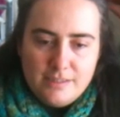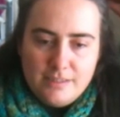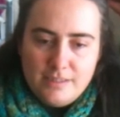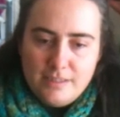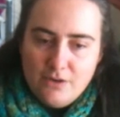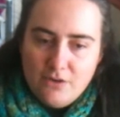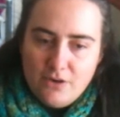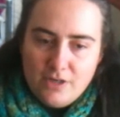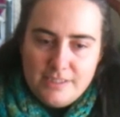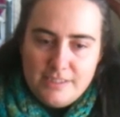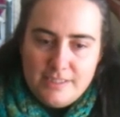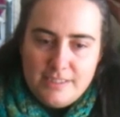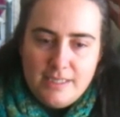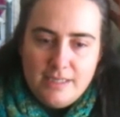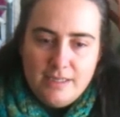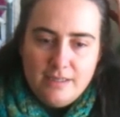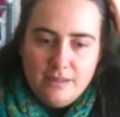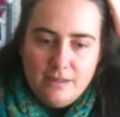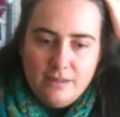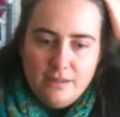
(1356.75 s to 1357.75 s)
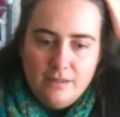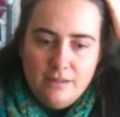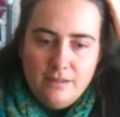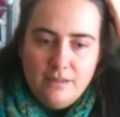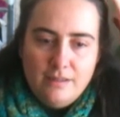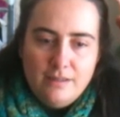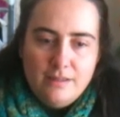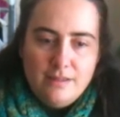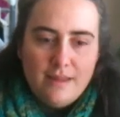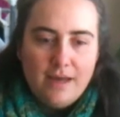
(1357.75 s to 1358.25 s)
the idea
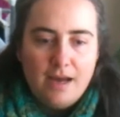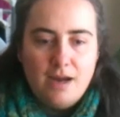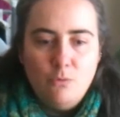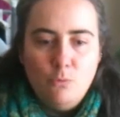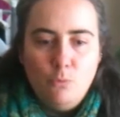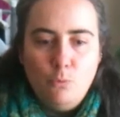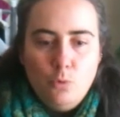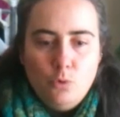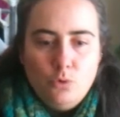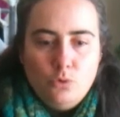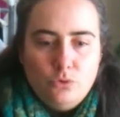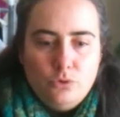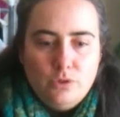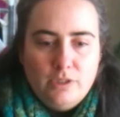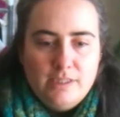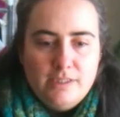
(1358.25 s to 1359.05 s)
that wool